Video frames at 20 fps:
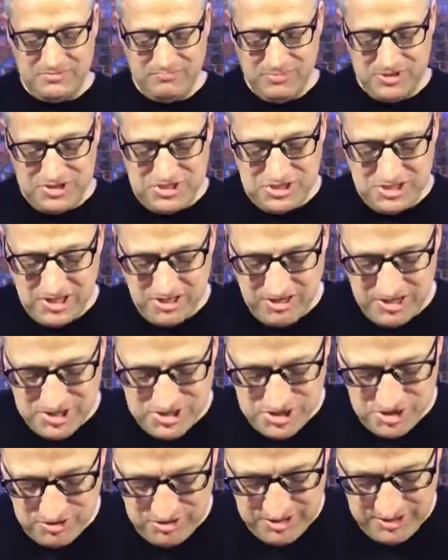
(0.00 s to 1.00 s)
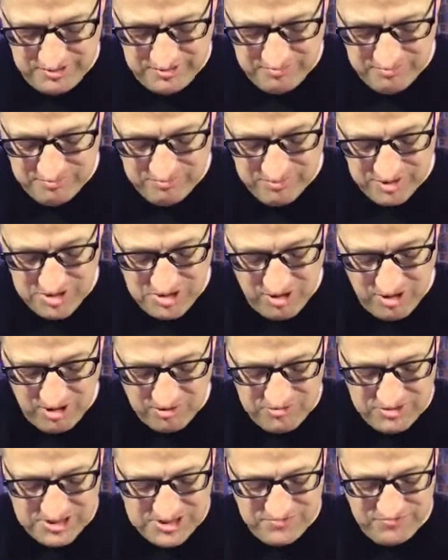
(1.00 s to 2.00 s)
Missionary Judy
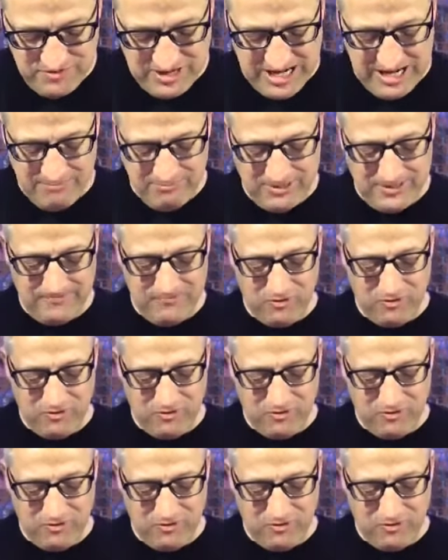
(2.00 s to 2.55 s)
McCarthy's family,